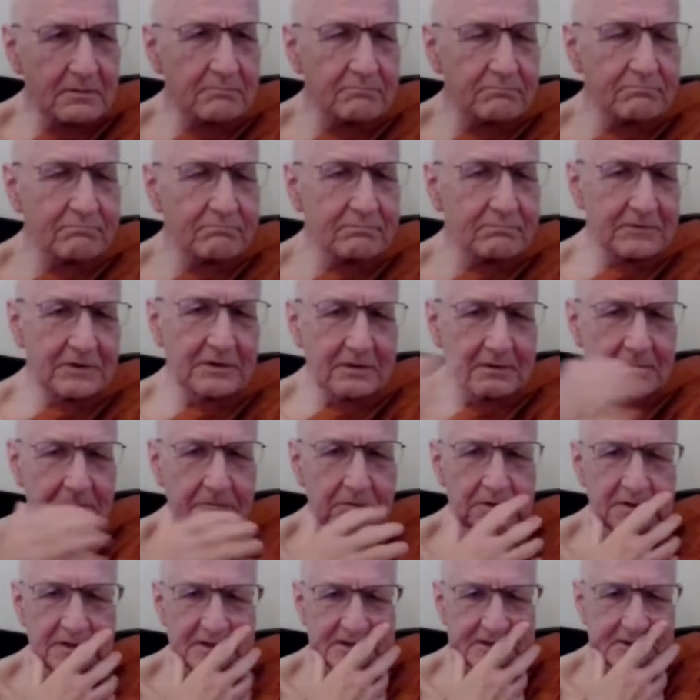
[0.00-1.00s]
you know,
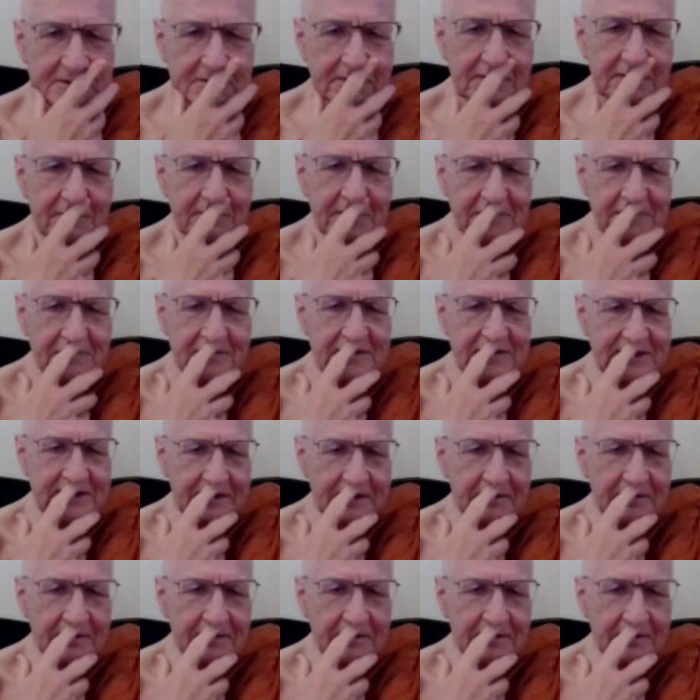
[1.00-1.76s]
really sort them out and